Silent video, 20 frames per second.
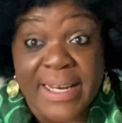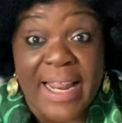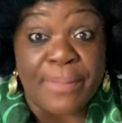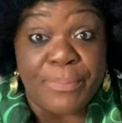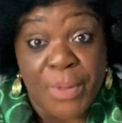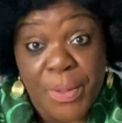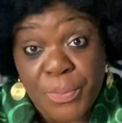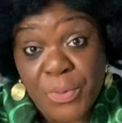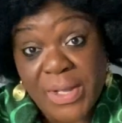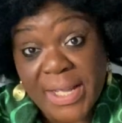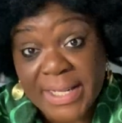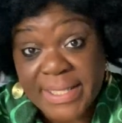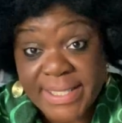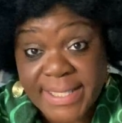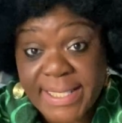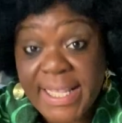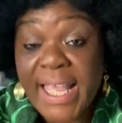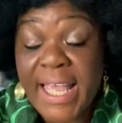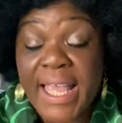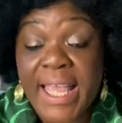and that people can
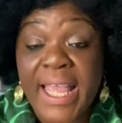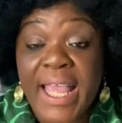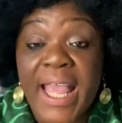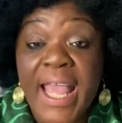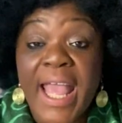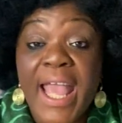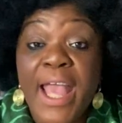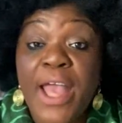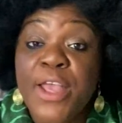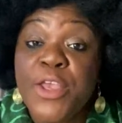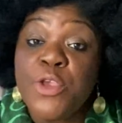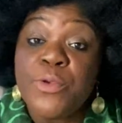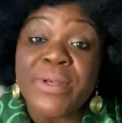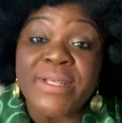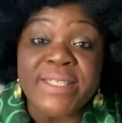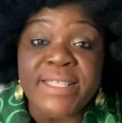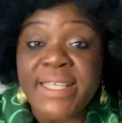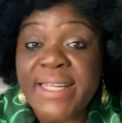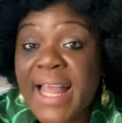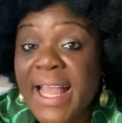see, you
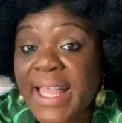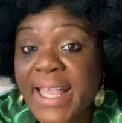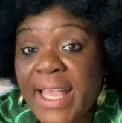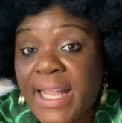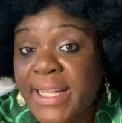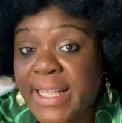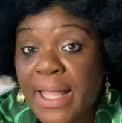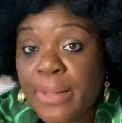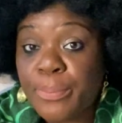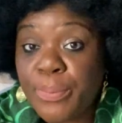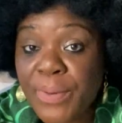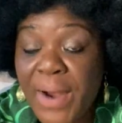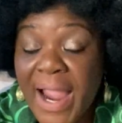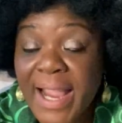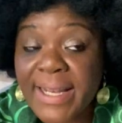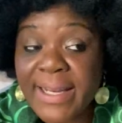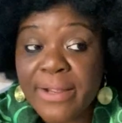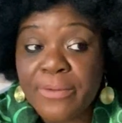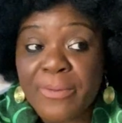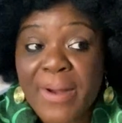see that kid get
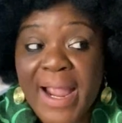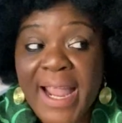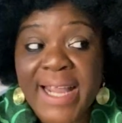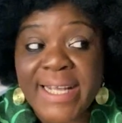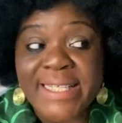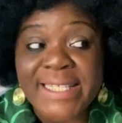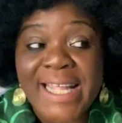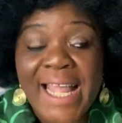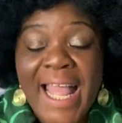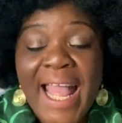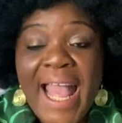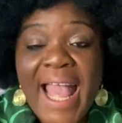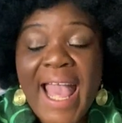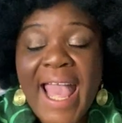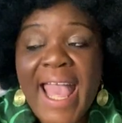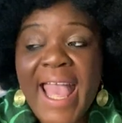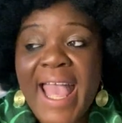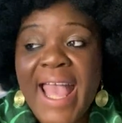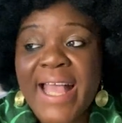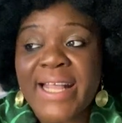pregnant, right?
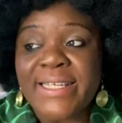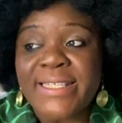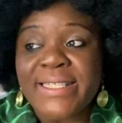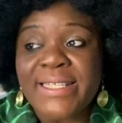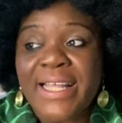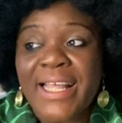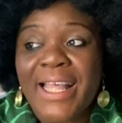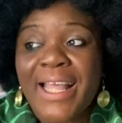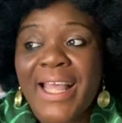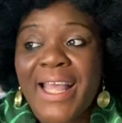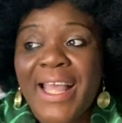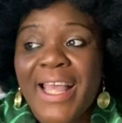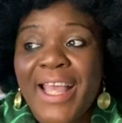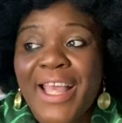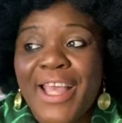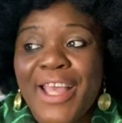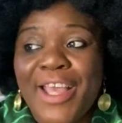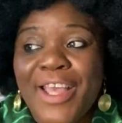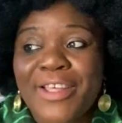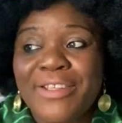And
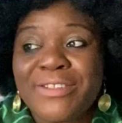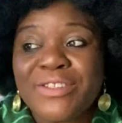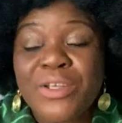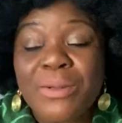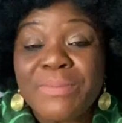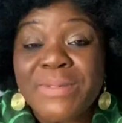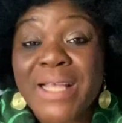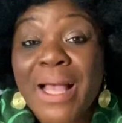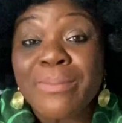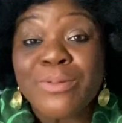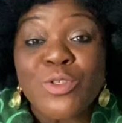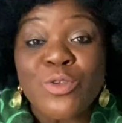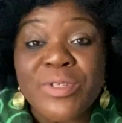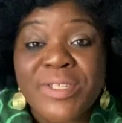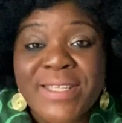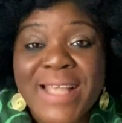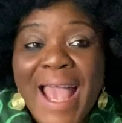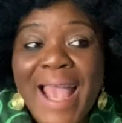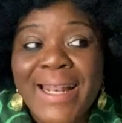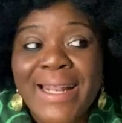sometimes
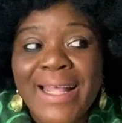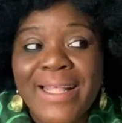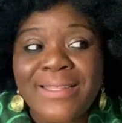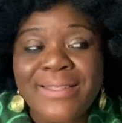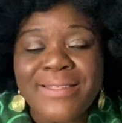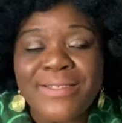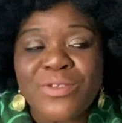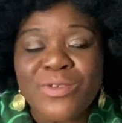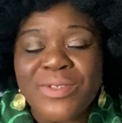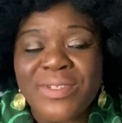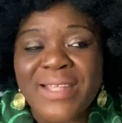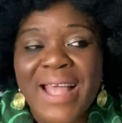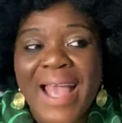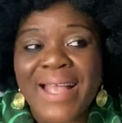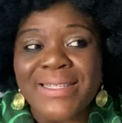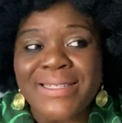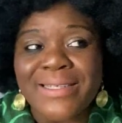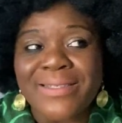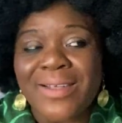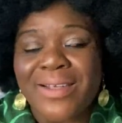
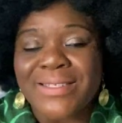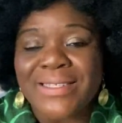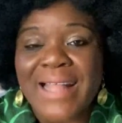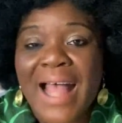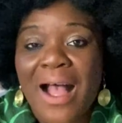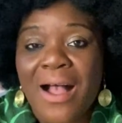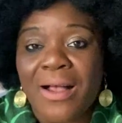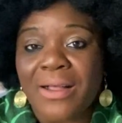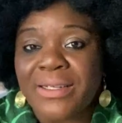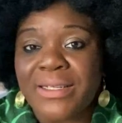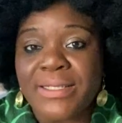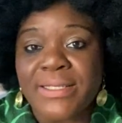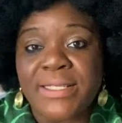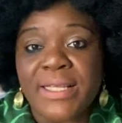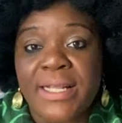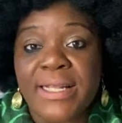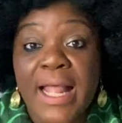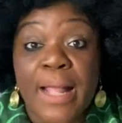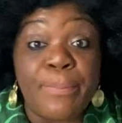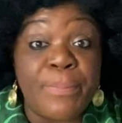society does not
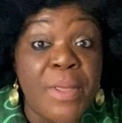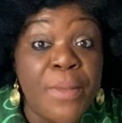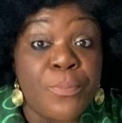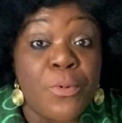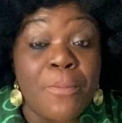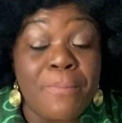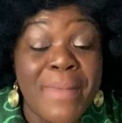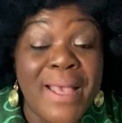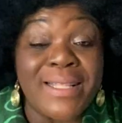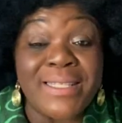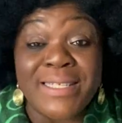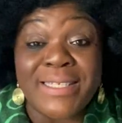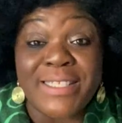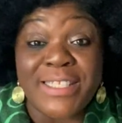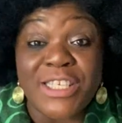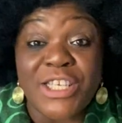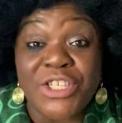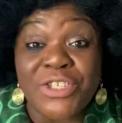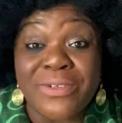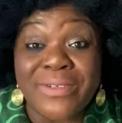understand that people make
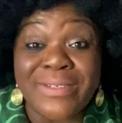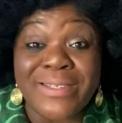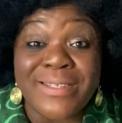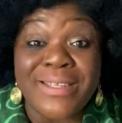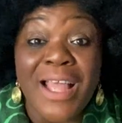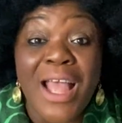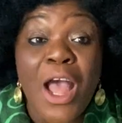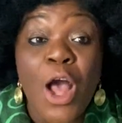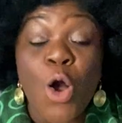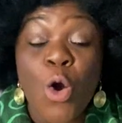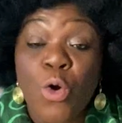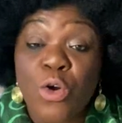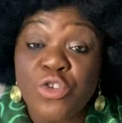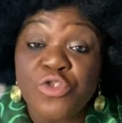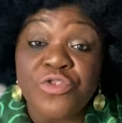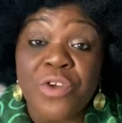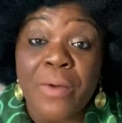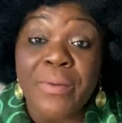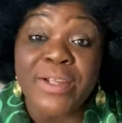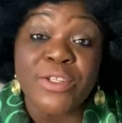decisions
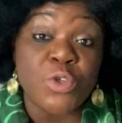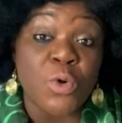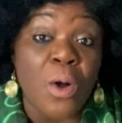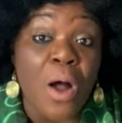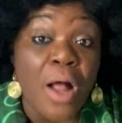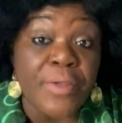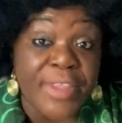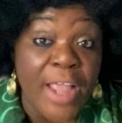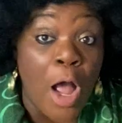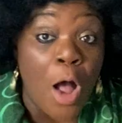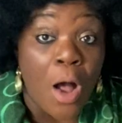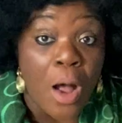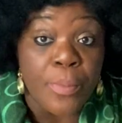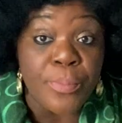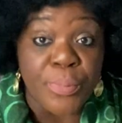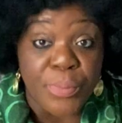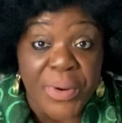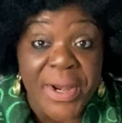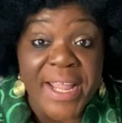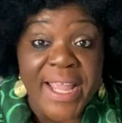contrary to their
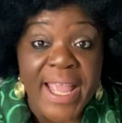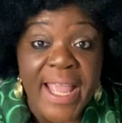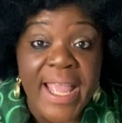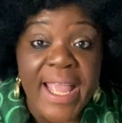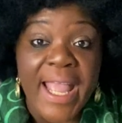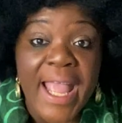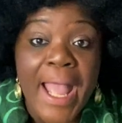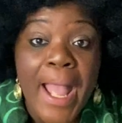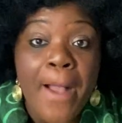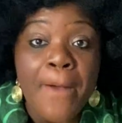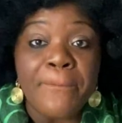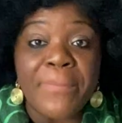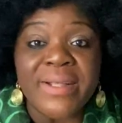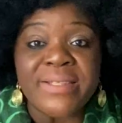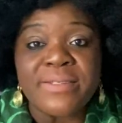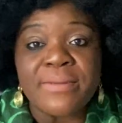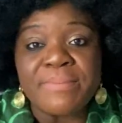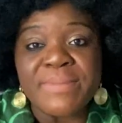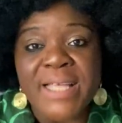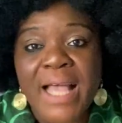upbringing, but
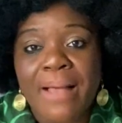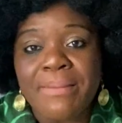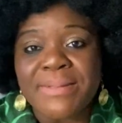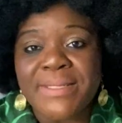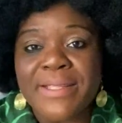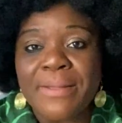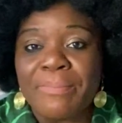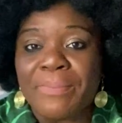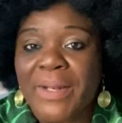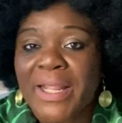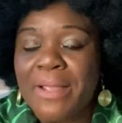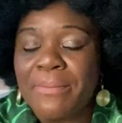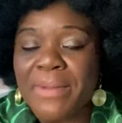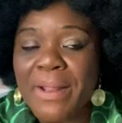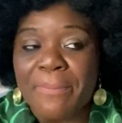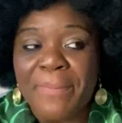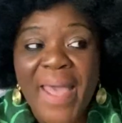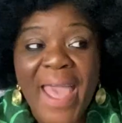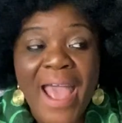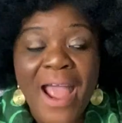sometimes they blame
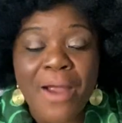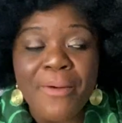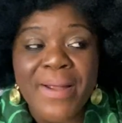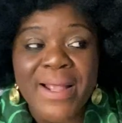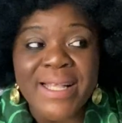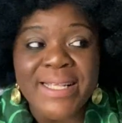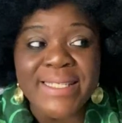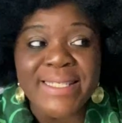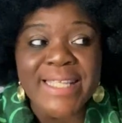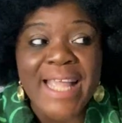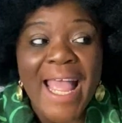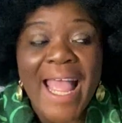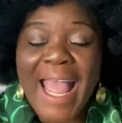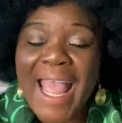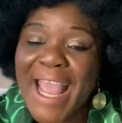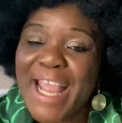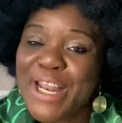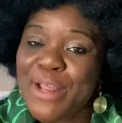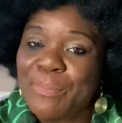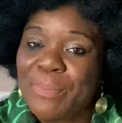the parents
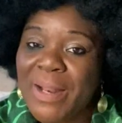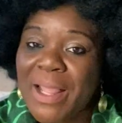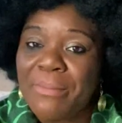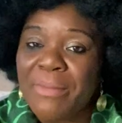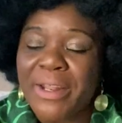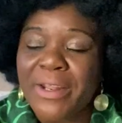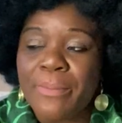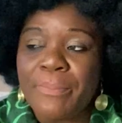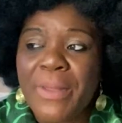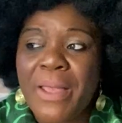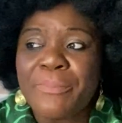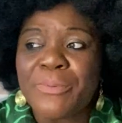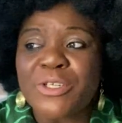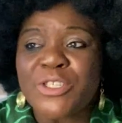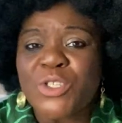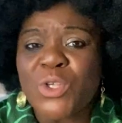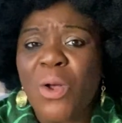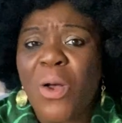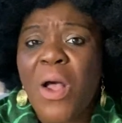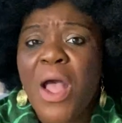and they blame other people.
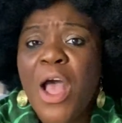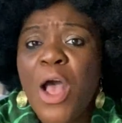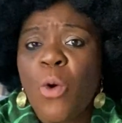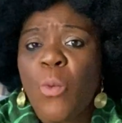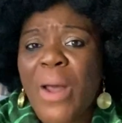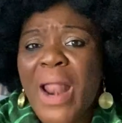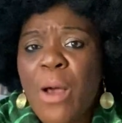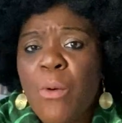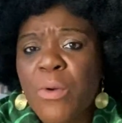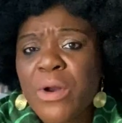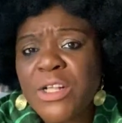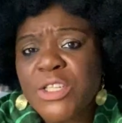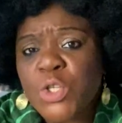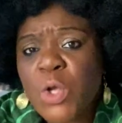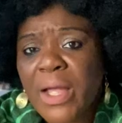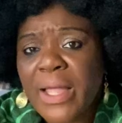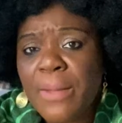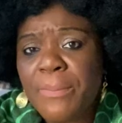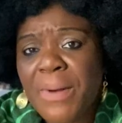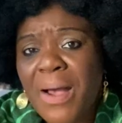So what I want to
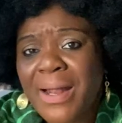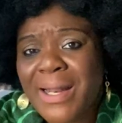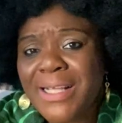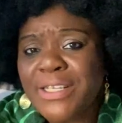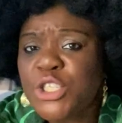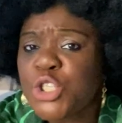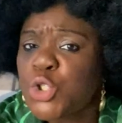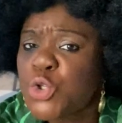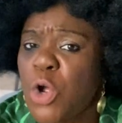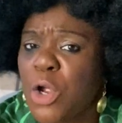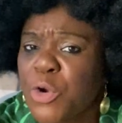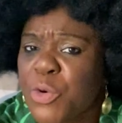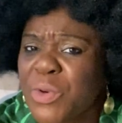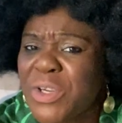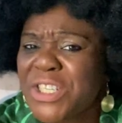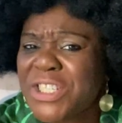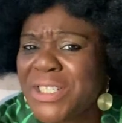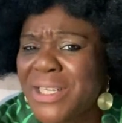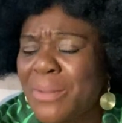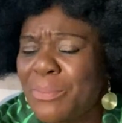talk about is, should a
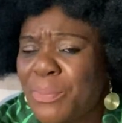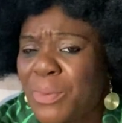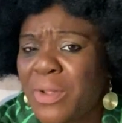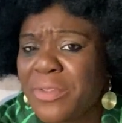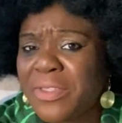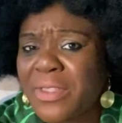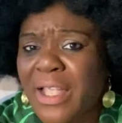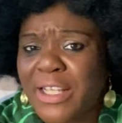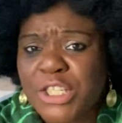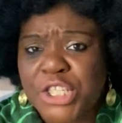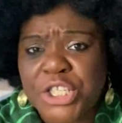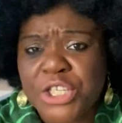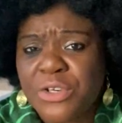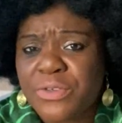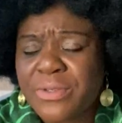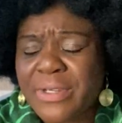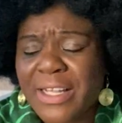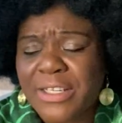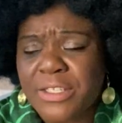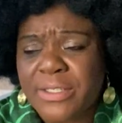Christian put their
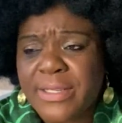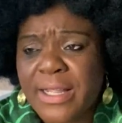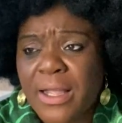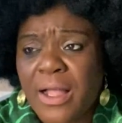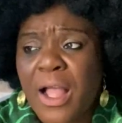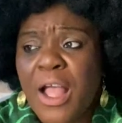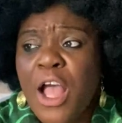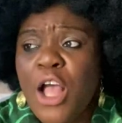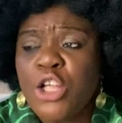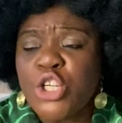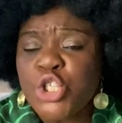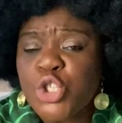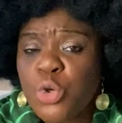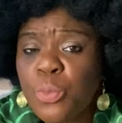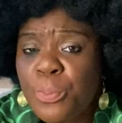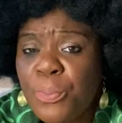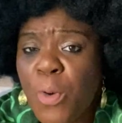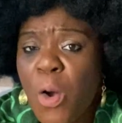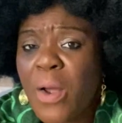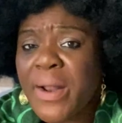children,
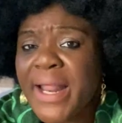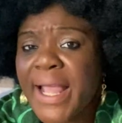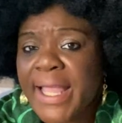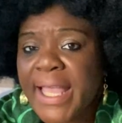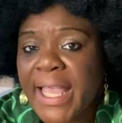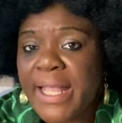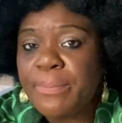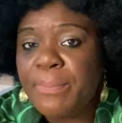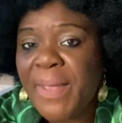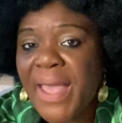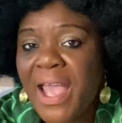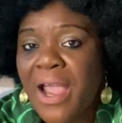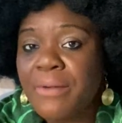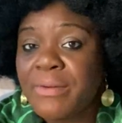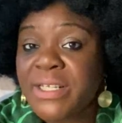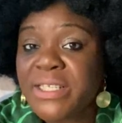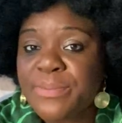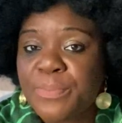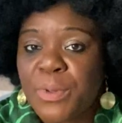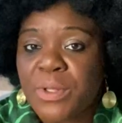should born again
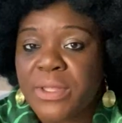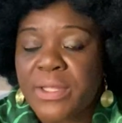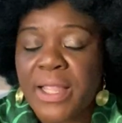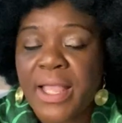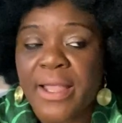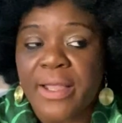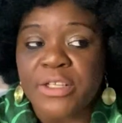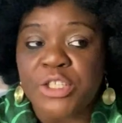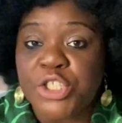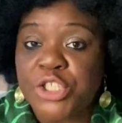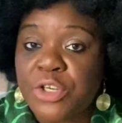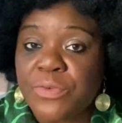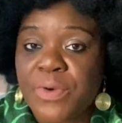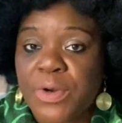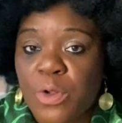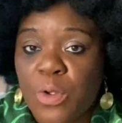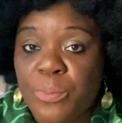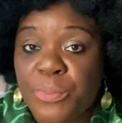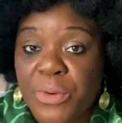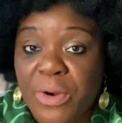parents put their
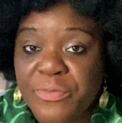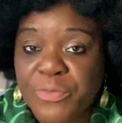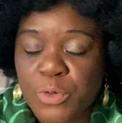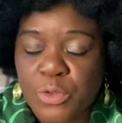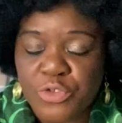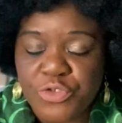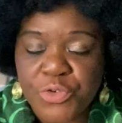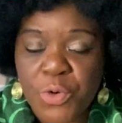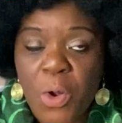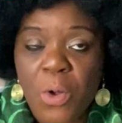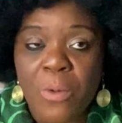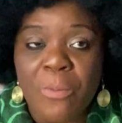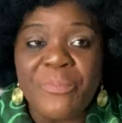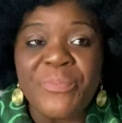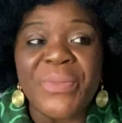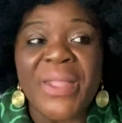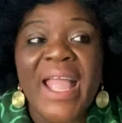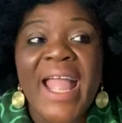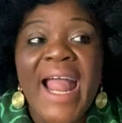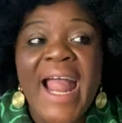children on birth control?
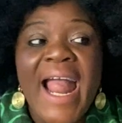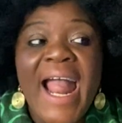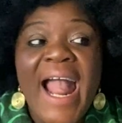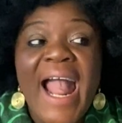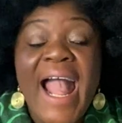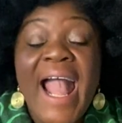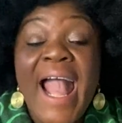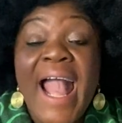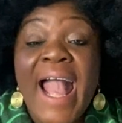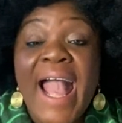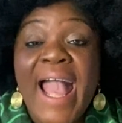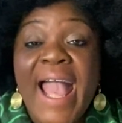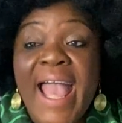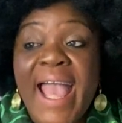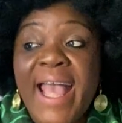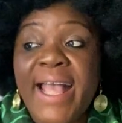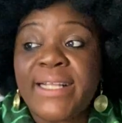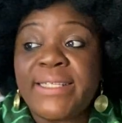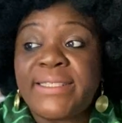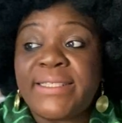
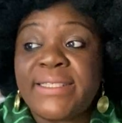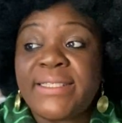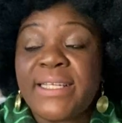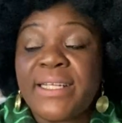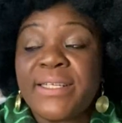And